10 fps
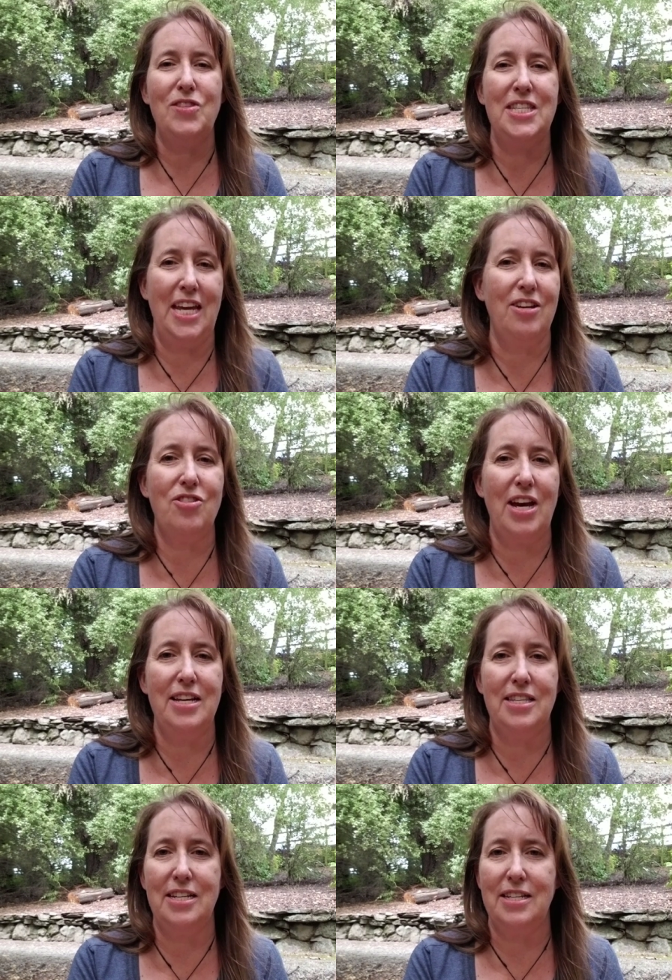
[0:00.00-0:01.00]

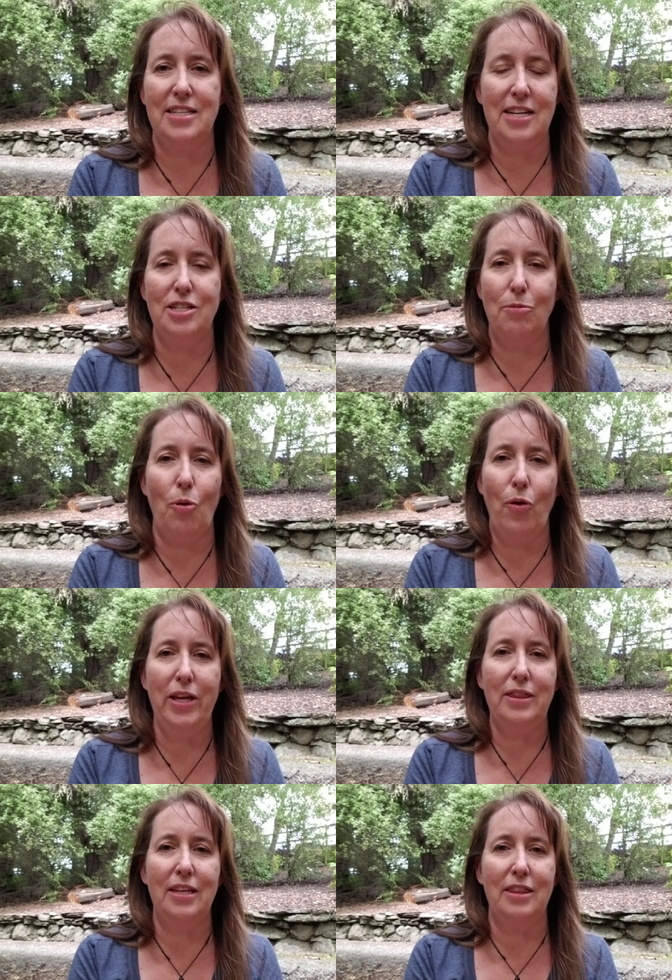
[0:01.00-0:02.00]
standardized it to such a
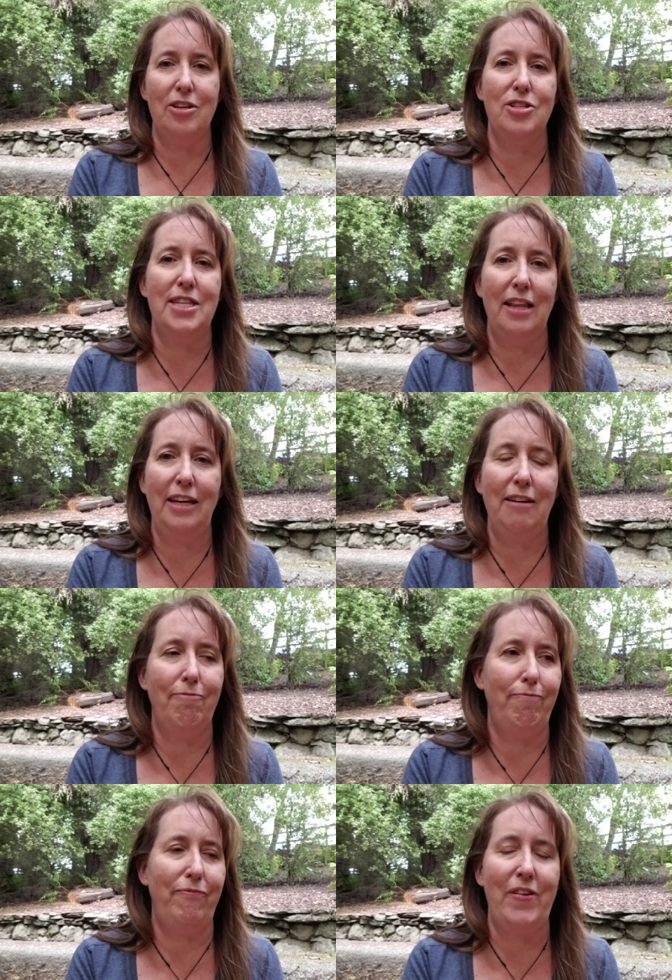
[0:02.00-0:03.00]
point that they're selling
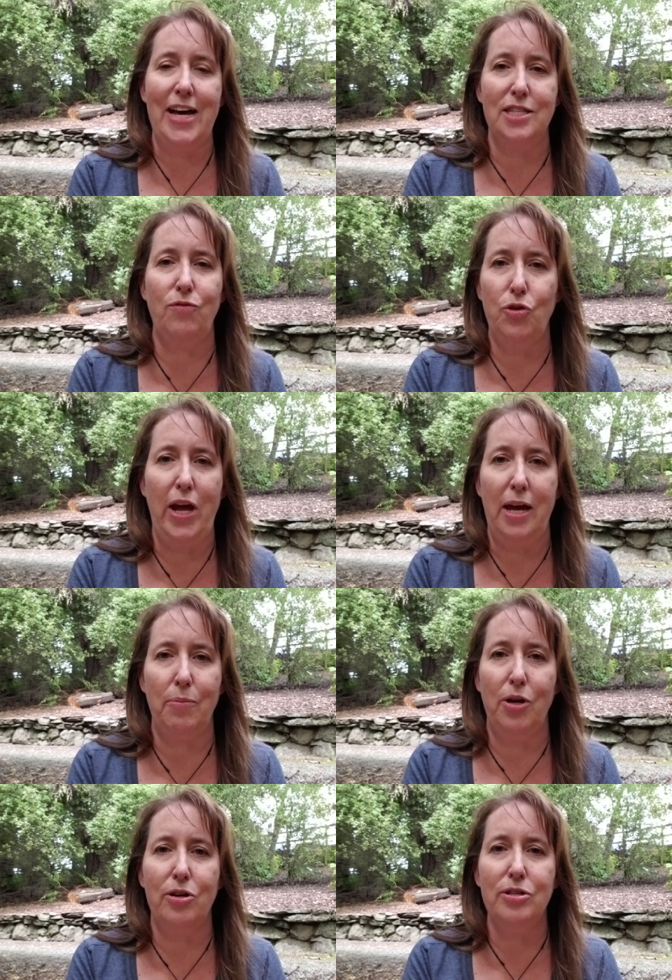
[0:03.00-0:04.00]
fast food
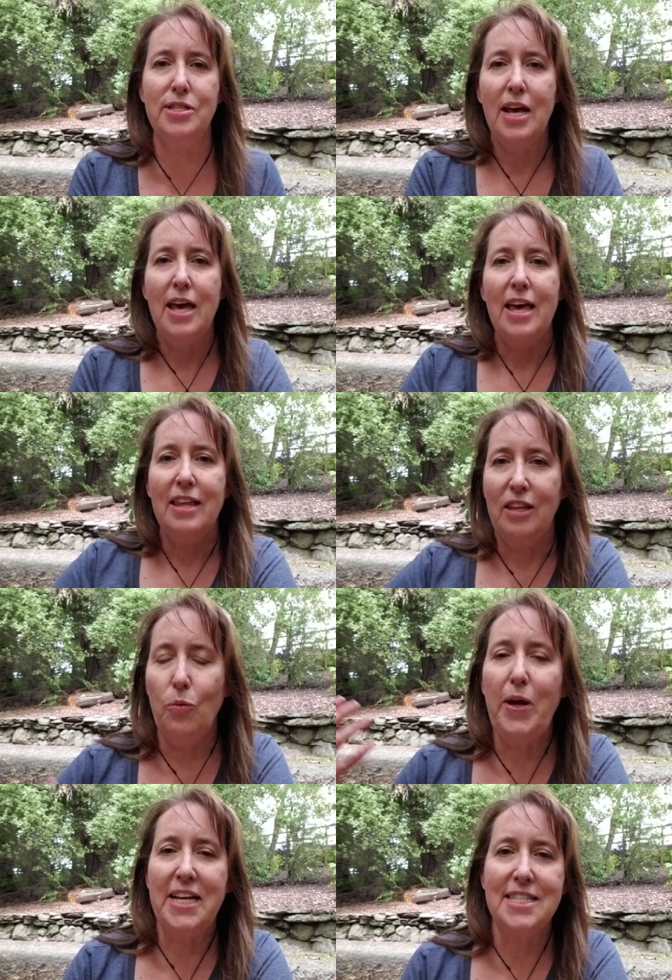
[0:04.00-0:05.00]
hamburgers,
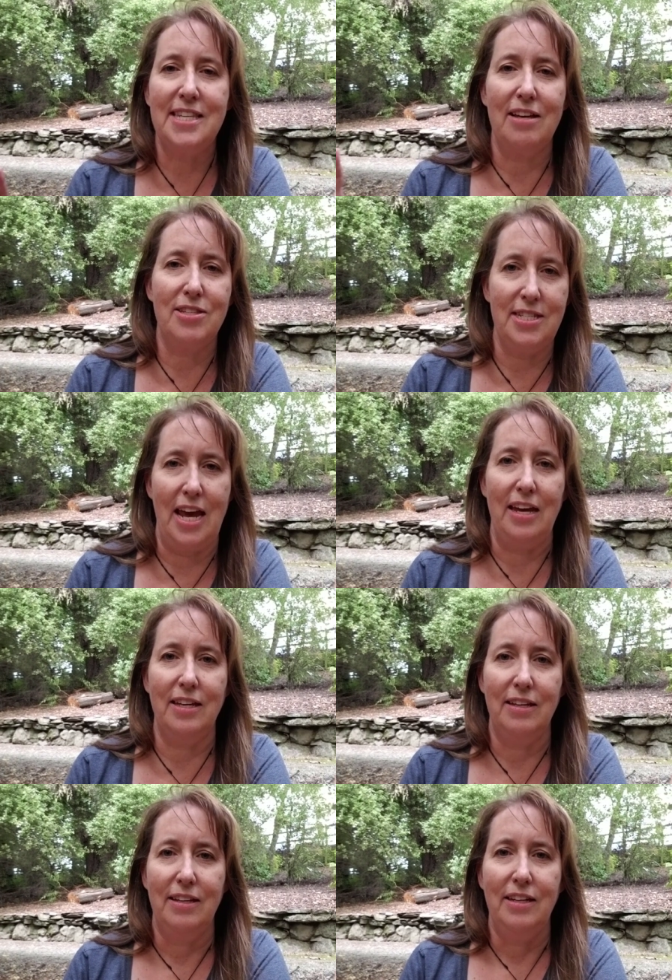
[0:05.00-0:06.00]
then we can sell
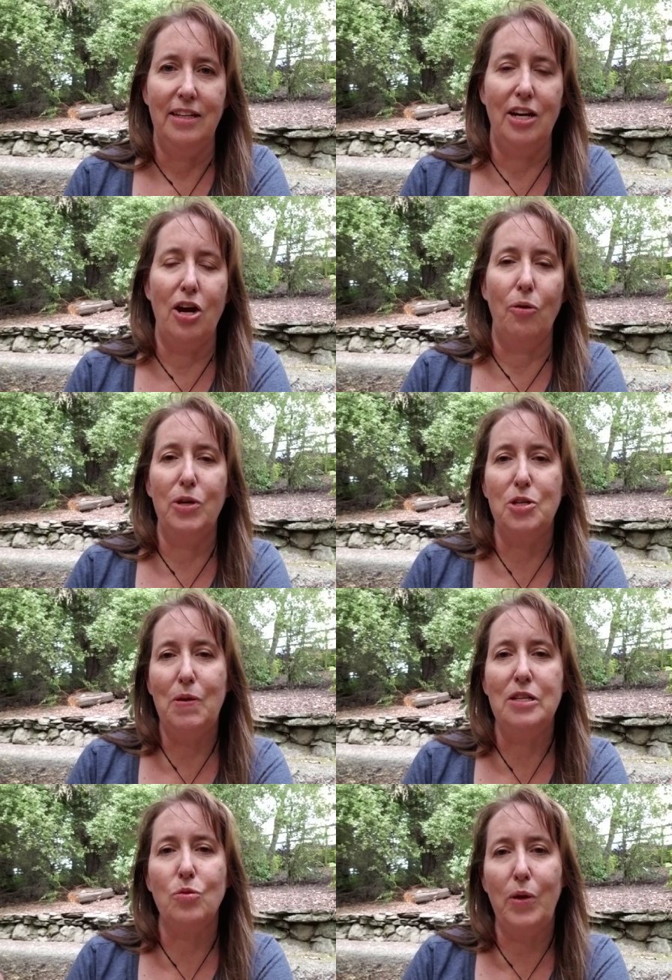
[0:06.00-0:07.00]
steak, which
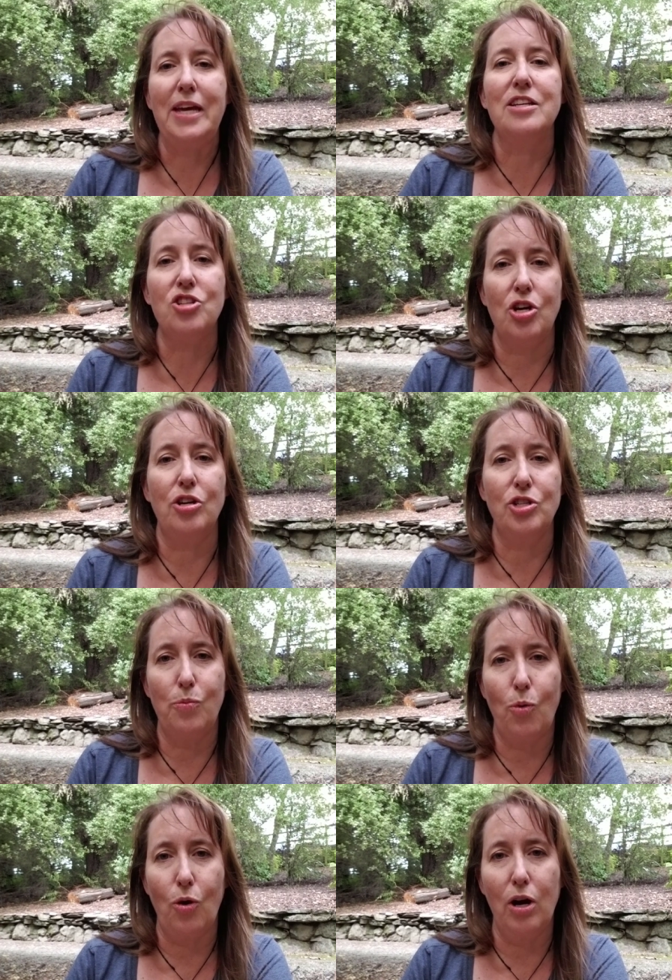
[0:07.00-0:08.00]
means we can charge
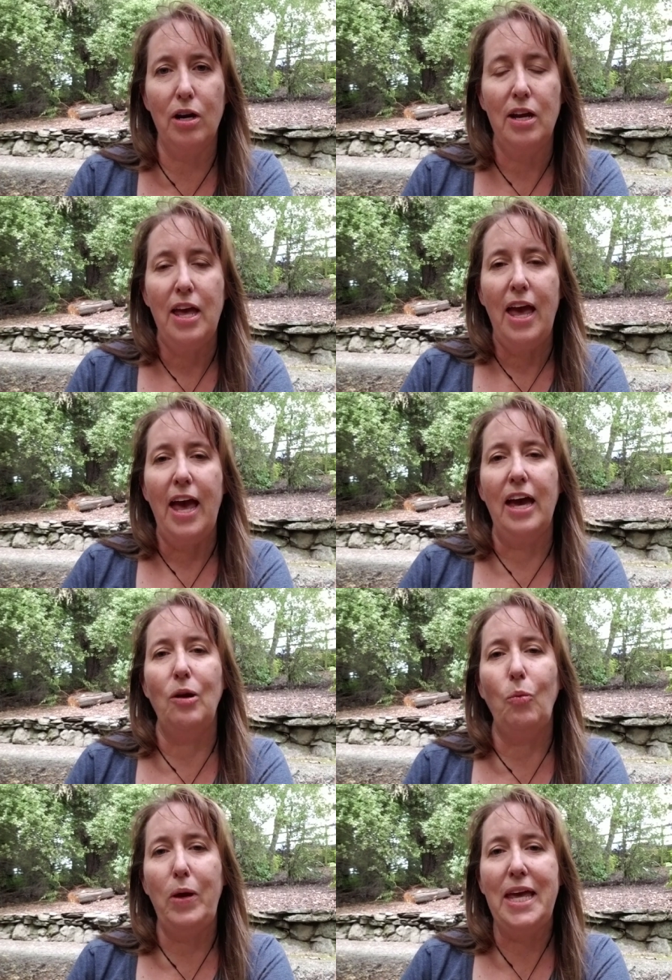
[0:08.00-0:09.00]
more
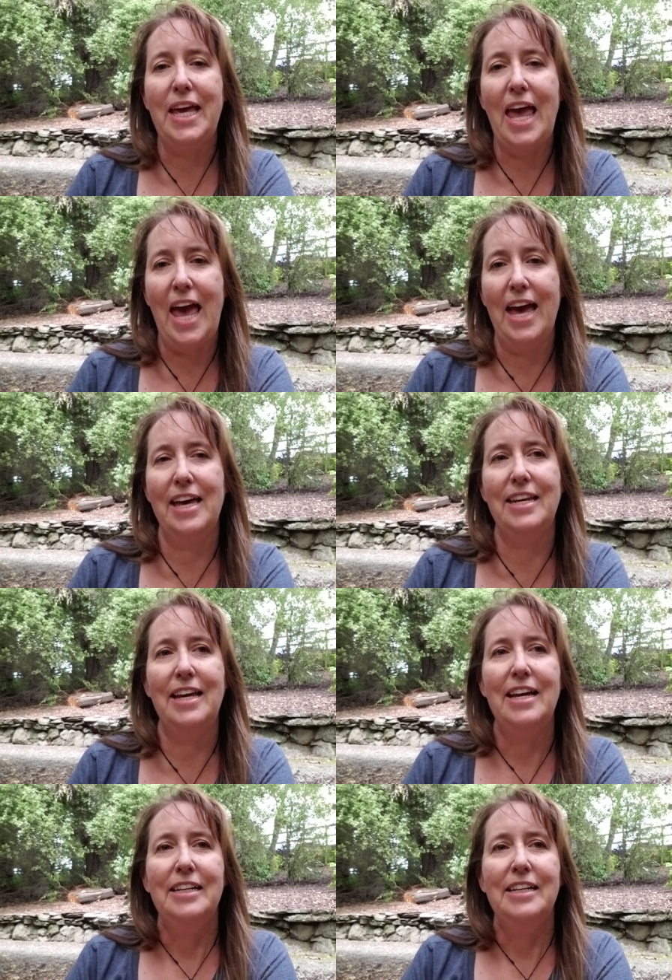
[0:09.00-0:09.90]
and we can